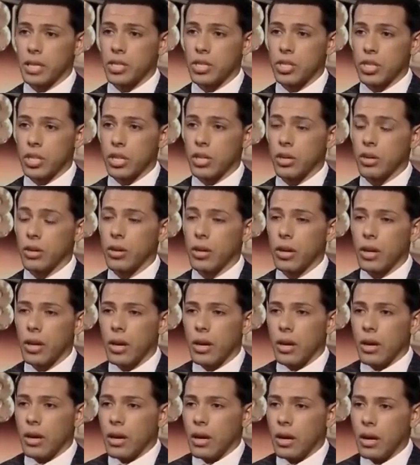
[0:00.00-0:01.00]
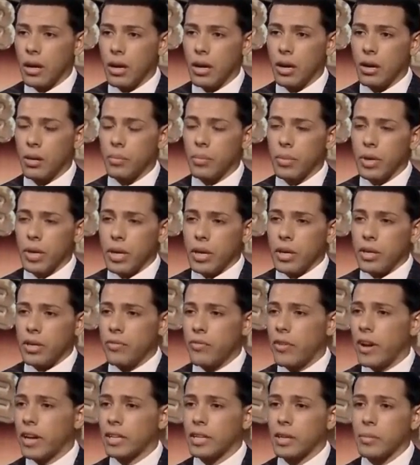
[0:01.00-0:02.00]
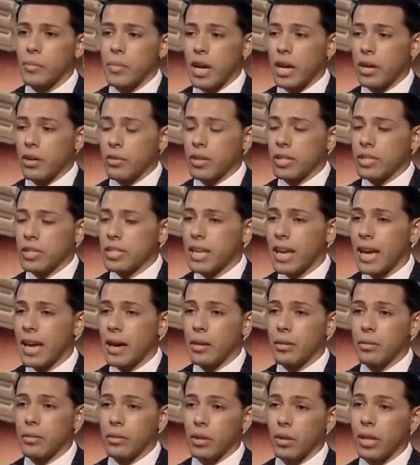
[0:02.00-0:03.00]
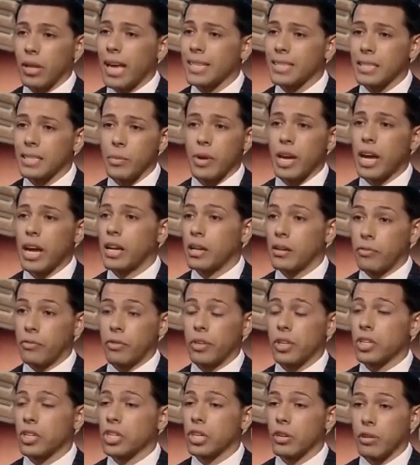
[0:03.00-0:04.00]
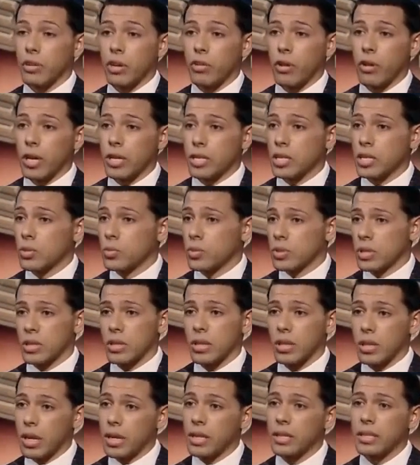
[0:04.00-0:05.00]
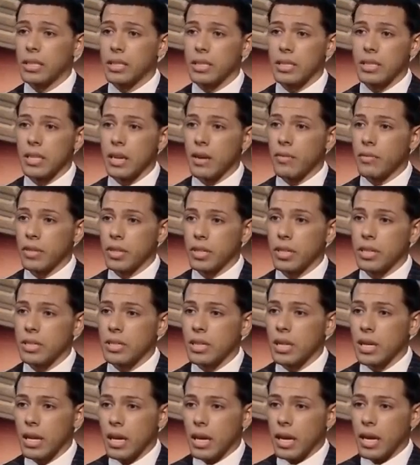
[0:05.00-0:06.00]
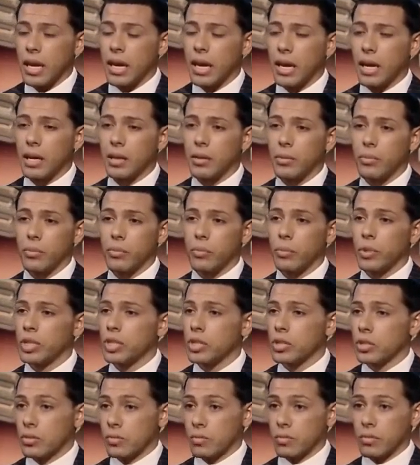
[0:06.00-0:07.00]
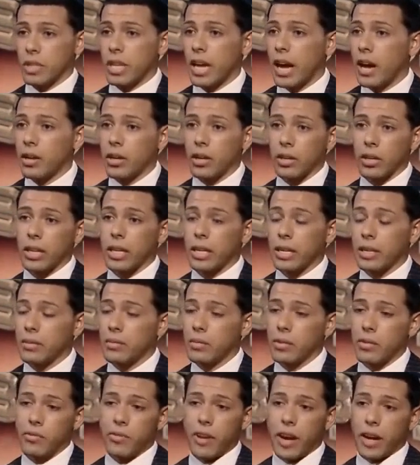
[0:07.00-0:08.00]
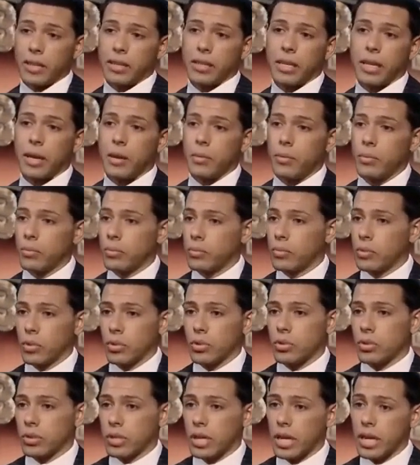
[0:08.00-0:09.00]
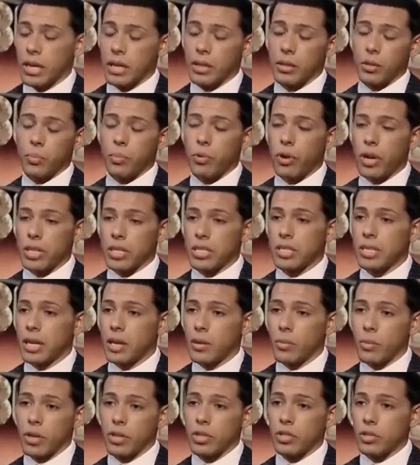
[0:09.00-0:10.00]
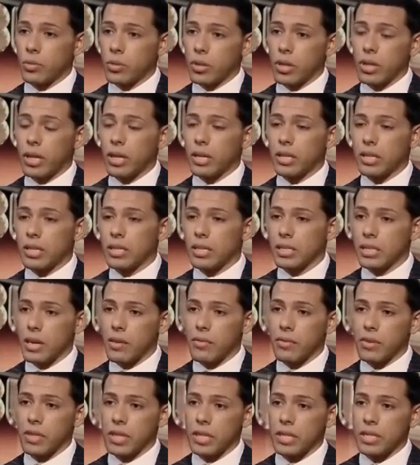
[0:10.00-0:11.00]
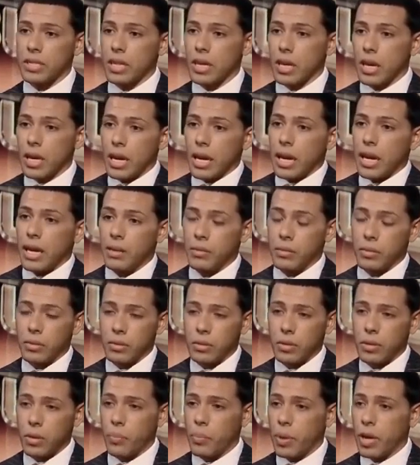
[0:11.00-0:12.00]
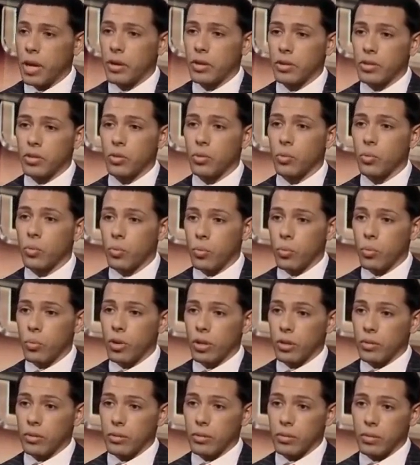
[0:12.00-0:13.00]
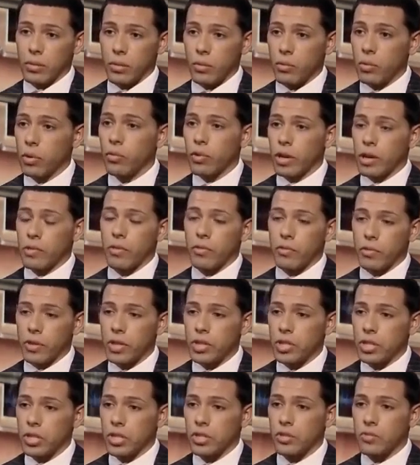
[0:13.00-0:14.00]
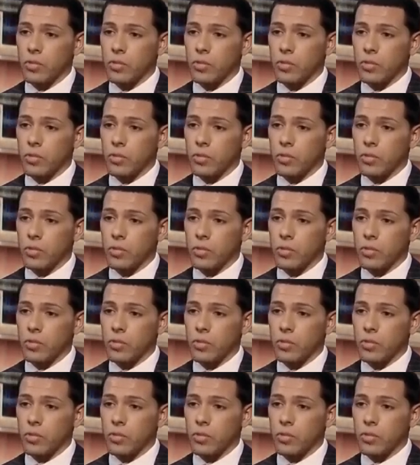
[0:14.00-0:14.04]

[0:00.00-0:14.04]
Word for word: next year. Um, the fact of the matter is that the last time we had an inflationary crisis was in the 1970s. And we just calculated the fact that those taking the prices that it went to in the 1970s and compared it to what the real rate of inflation